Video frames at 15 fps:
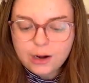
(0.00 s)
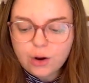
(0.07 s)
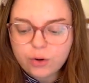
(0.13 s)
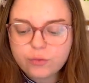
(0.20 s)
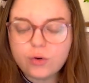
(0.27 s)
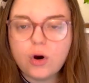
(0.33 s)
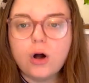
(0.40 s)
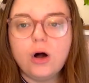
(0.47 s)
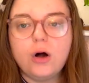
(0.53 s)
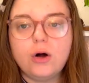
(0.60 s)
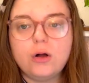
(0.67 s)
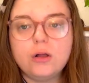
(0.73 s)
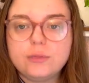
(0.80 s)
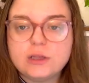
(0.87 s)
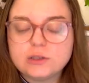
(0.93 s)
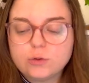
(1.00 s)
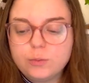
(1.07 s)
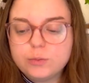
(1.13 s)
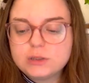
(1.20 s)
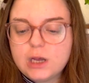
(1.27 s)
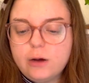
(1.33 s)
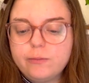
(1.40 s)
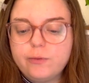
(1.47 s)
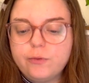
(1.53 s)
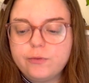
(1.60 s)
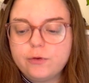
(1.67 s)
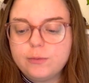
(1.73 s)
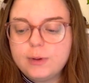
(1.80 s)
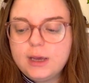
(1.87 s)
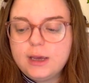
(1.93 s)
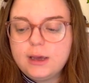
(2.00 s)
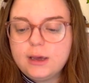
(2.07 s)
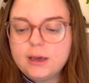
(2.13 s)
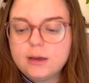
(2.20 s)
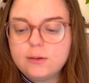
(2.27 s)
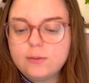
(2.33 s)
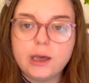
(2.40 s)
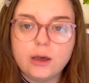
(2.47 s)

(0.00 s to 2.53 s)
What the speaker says: And overall, this one was helpful for me.